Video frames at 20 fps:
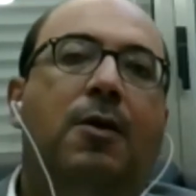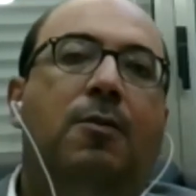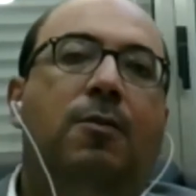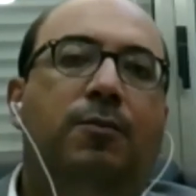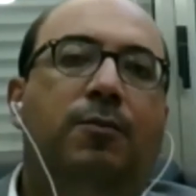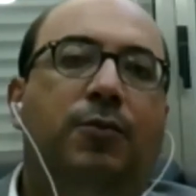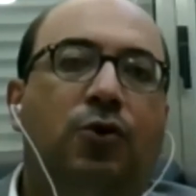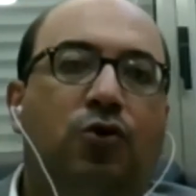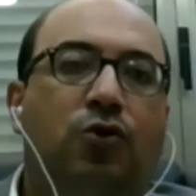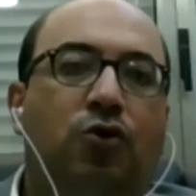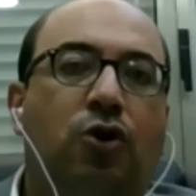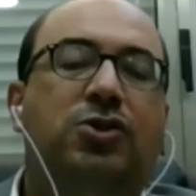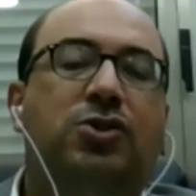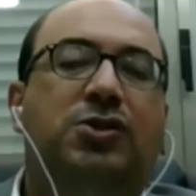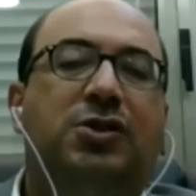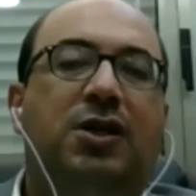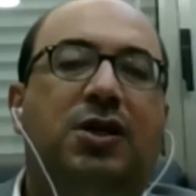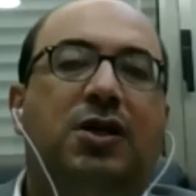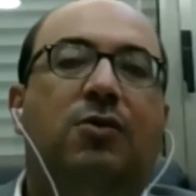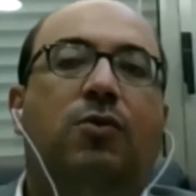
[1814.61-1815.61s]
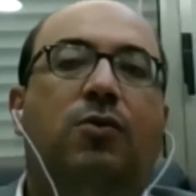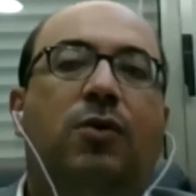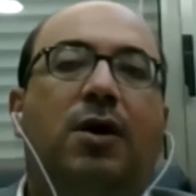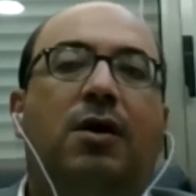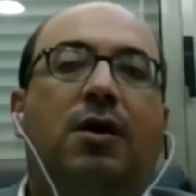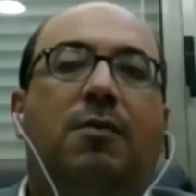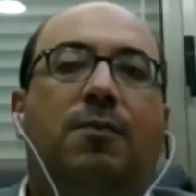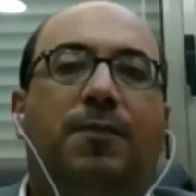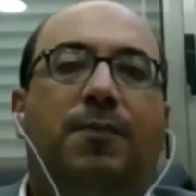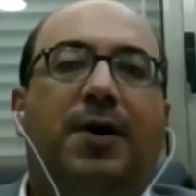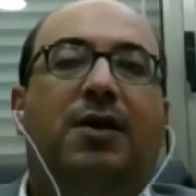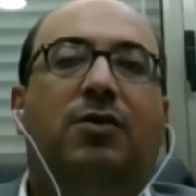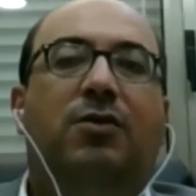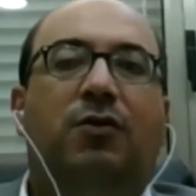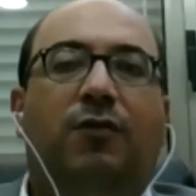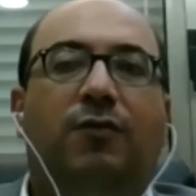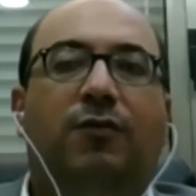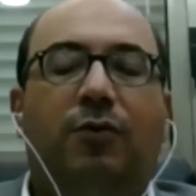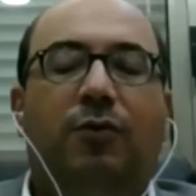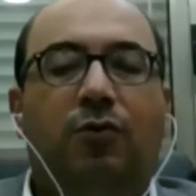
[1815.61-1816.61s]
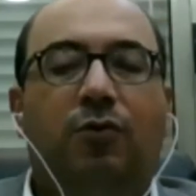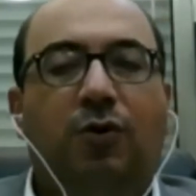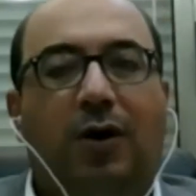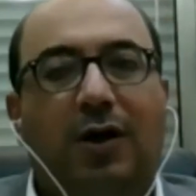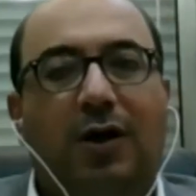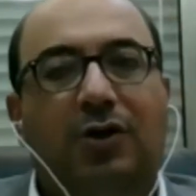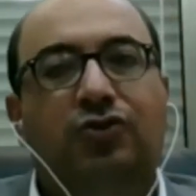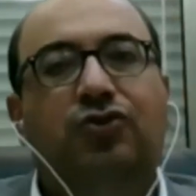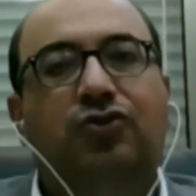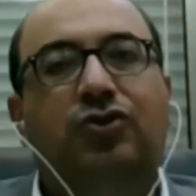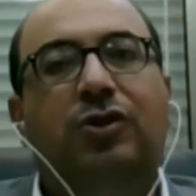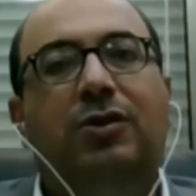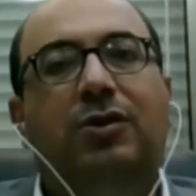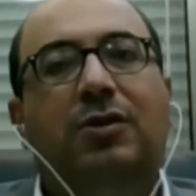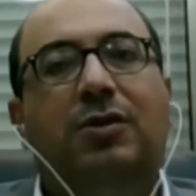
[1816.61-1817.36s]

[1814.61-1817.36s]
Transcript: because they were part of the coalition,